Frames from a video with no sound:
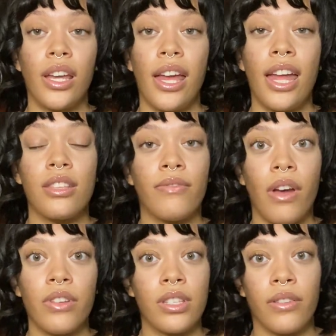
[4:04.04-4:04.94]
It's
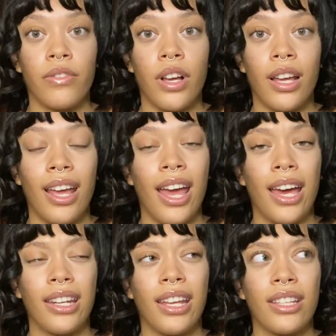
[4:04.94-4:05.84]
very different,
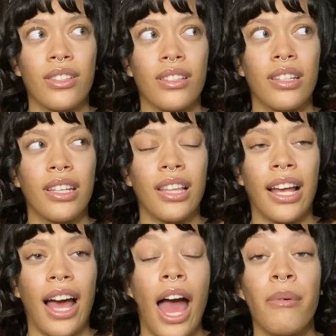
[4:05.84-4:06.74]
and it's
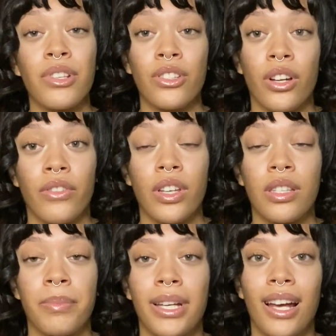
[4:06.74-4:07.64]
like, I was
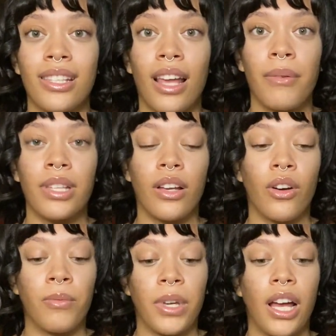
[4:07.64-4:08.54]
nervous because I was like,
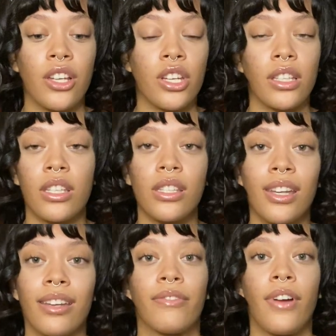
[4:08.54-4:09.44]
oh my gosh, like, this is
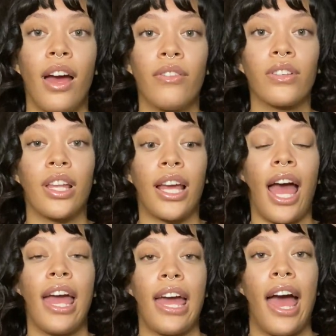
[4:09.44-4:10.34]
taking forever. Like,
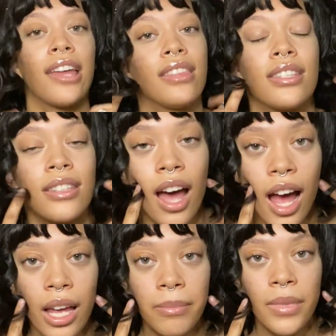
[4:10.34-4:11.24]
I had this
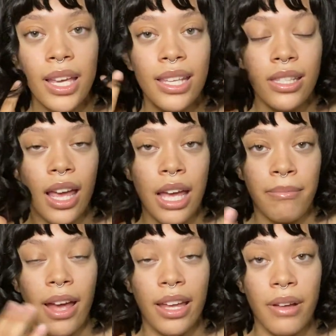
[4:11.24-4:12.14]
time set in
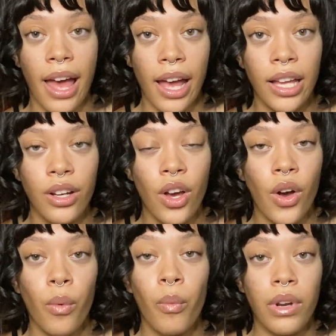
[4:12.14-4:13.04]
my head
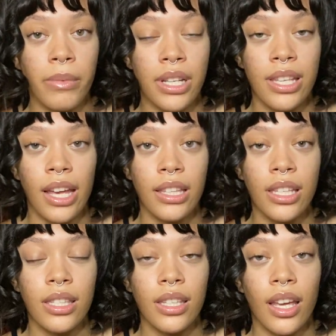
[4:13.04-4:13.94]
when I'm going to take
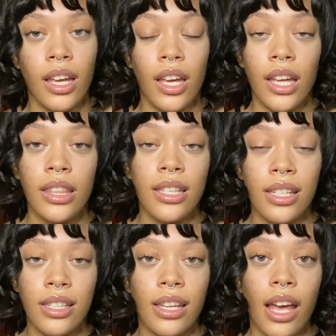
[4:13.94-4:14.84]
this
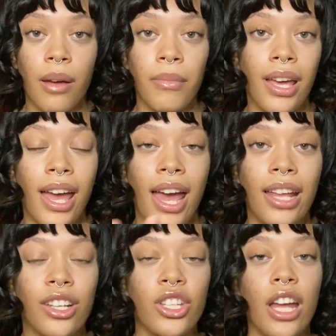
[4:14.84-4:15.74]
exam,
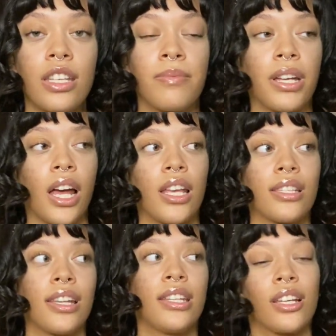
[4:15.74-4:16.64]
and it changed
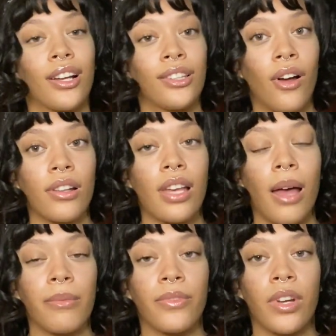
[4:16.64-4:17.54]
because it took a long
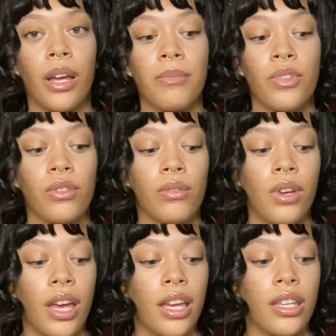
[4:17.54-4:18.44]
time for him to
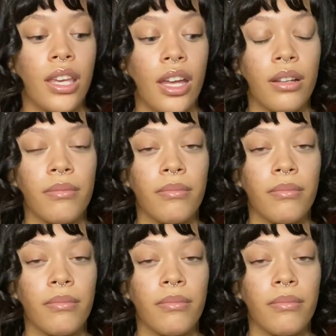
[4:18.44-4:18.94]
get